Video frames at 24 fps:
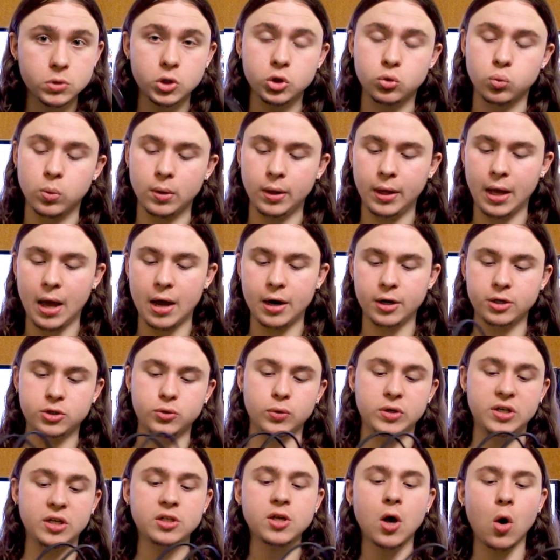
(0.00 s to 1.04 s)
Just really hiding,
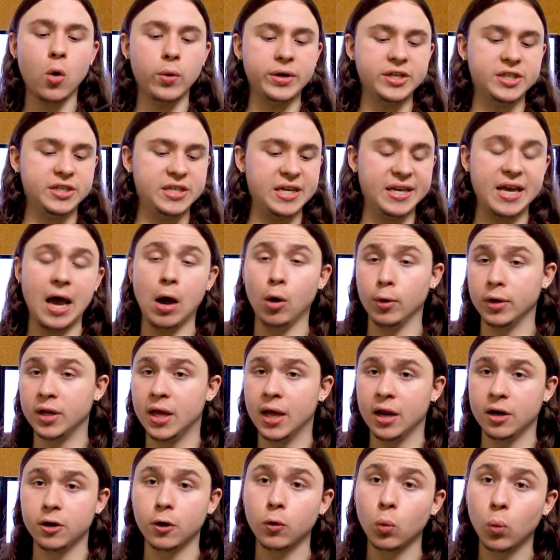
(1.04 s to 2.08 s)
so it doesn't always stick out and
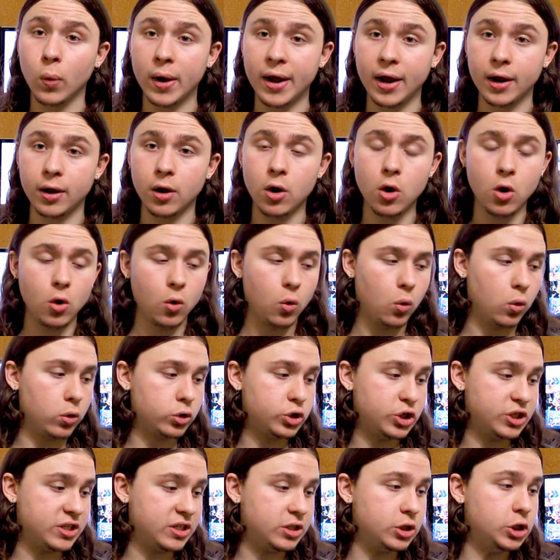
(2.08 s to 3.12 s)
get in your way, or
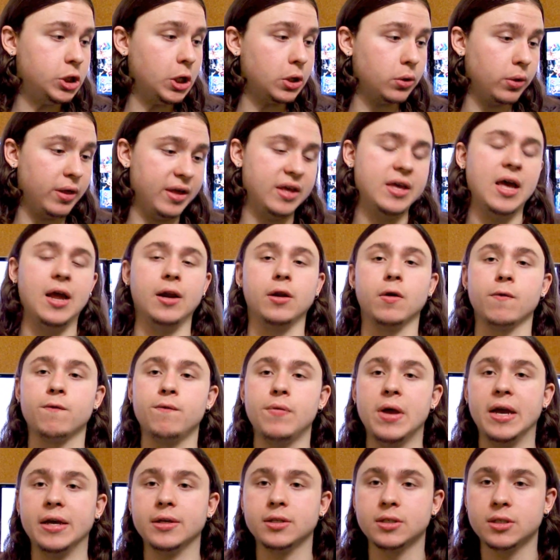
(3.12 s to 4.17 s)
just generally get in your
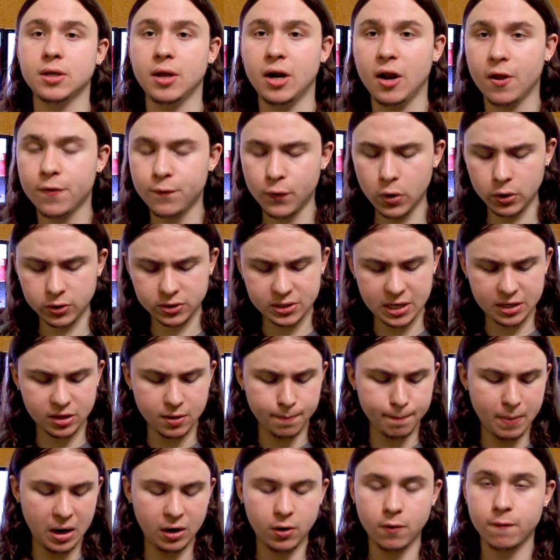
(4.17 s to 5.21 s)
face. And as far as like
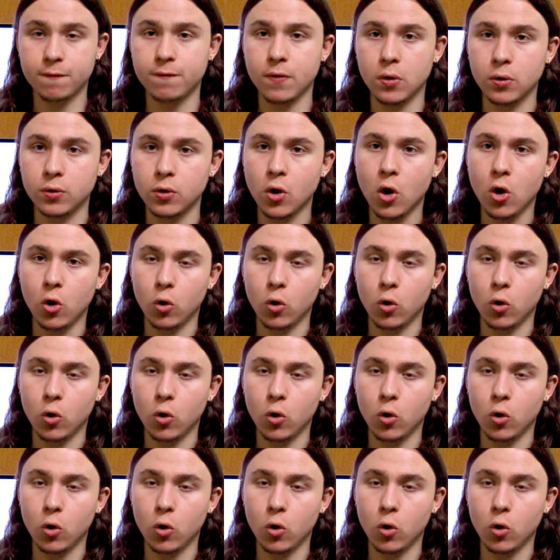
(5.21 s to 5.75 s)
the microphone